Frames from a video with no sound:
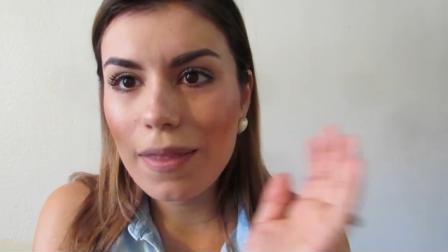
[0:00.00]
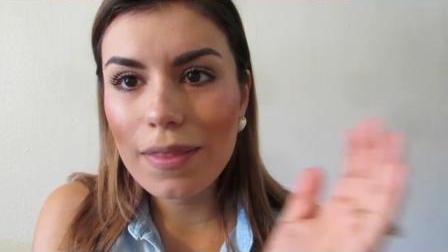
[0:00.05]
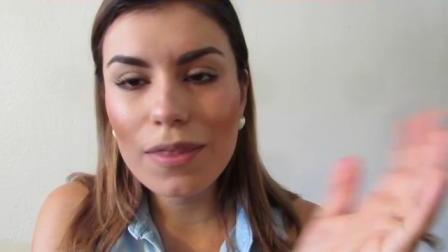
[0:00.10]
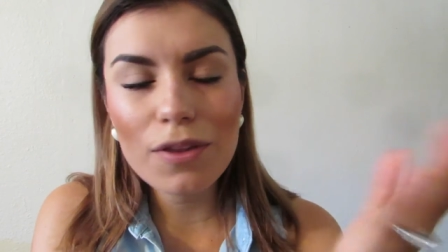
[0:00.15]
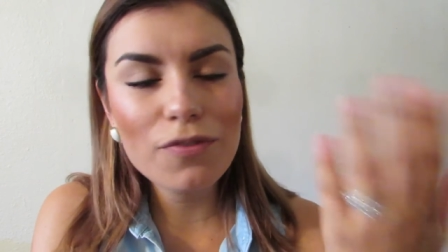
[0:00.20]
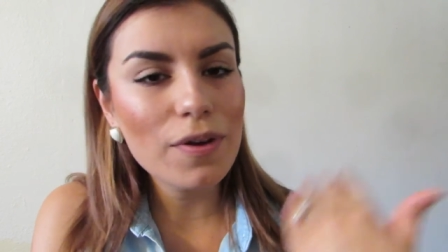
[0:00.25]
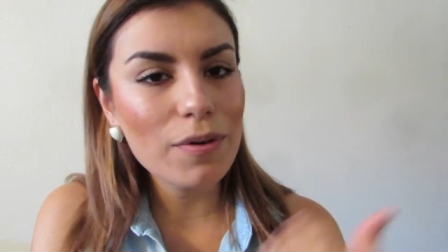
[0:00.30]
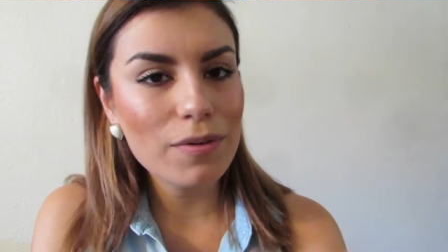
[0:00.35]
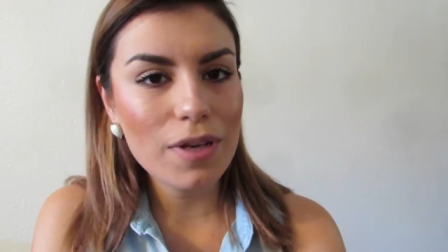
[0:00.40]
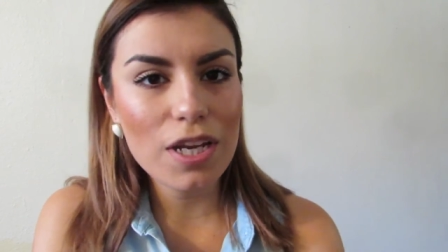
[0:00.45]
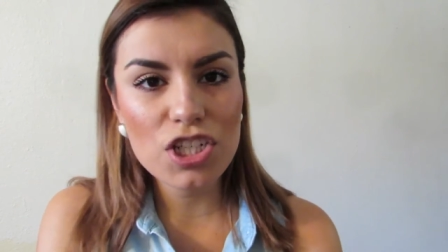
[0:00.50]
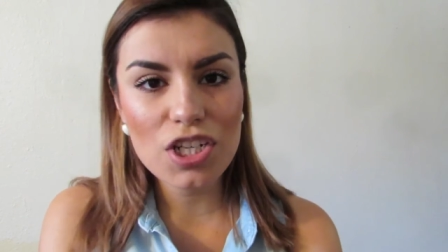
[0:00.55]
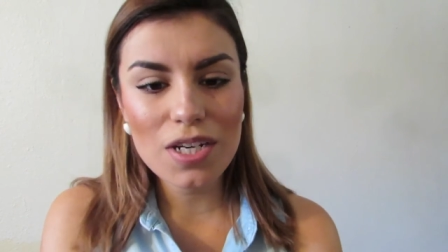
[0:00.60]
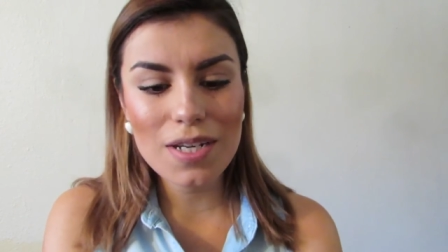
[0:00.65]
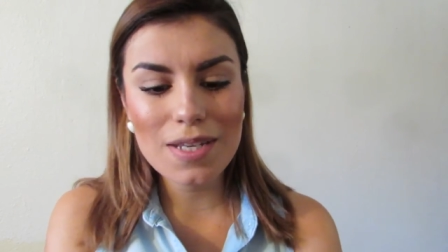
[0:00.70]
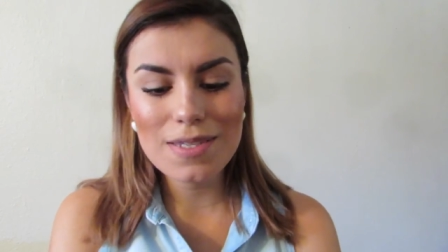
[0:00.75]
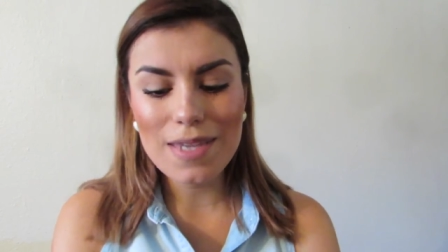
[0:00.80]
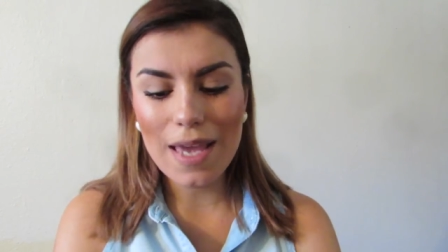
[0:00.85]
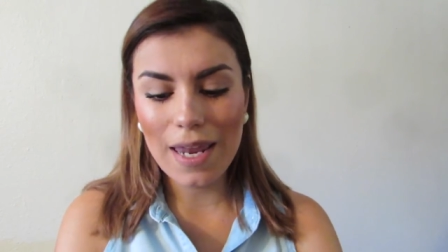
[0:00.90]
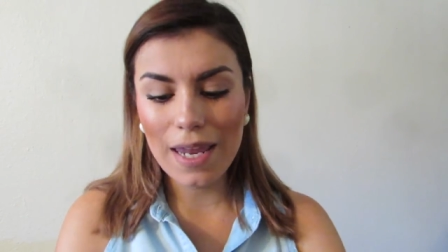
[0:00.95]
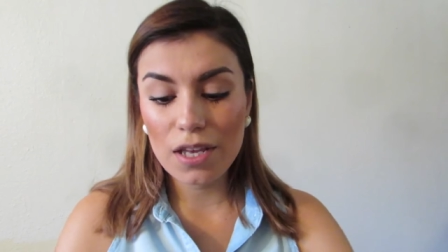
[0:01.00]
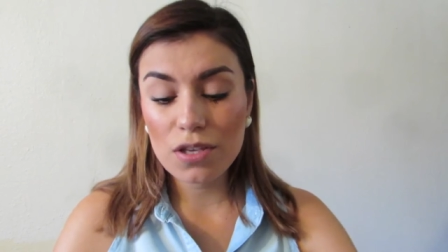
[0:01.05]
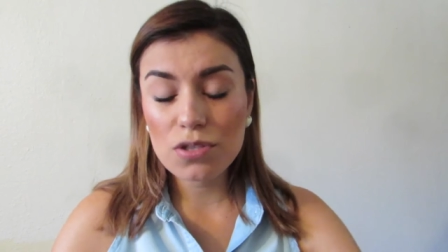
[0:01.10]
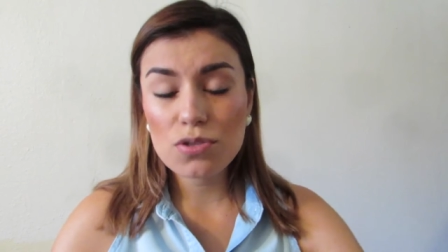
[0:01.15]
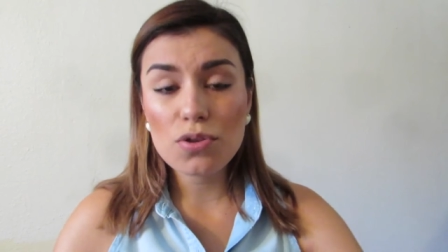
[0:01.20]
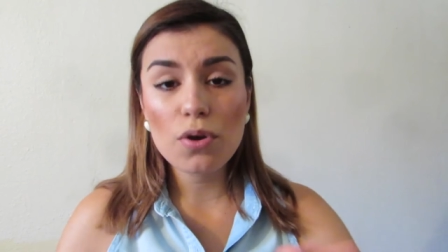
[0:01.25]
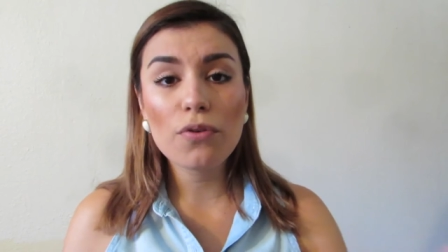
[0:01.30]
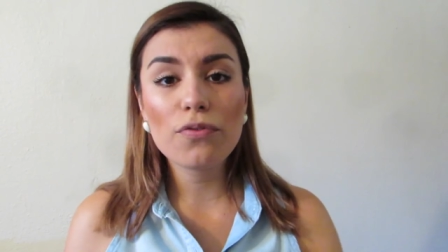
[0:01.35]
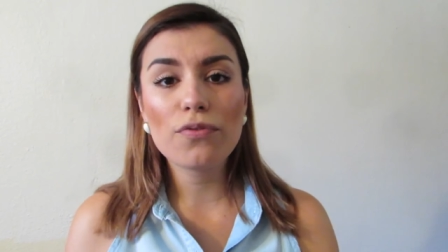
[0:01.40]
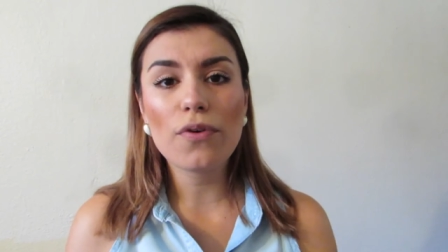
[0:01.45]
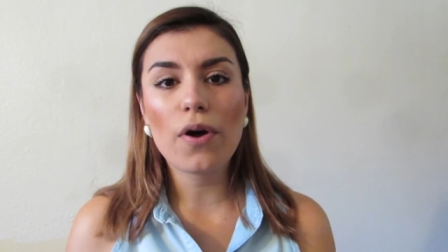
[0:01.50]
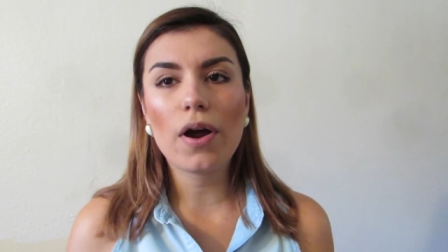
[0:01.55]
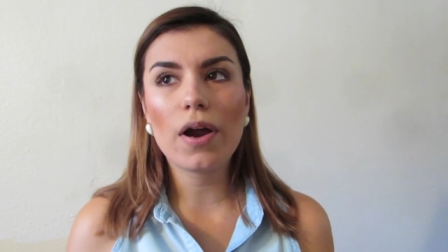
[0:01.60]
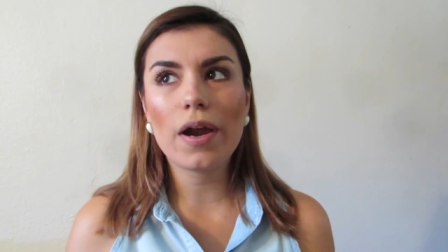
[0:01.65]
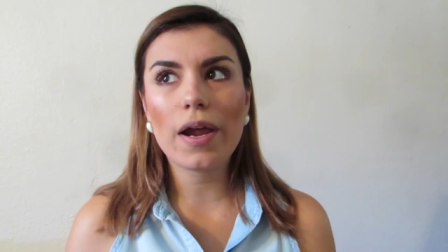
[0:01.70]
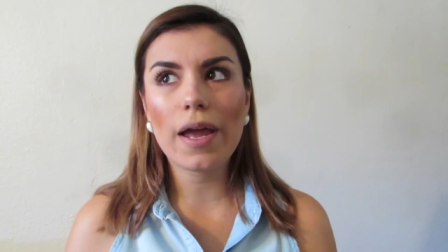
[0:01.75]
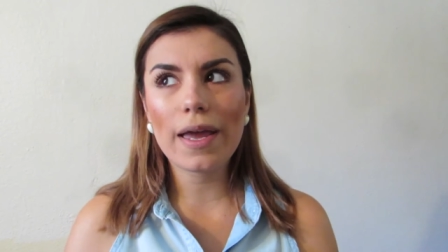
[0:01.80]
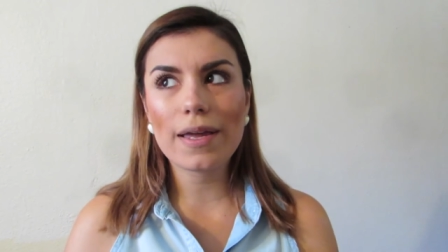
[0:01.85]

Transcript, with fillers: the foundation is setting so far.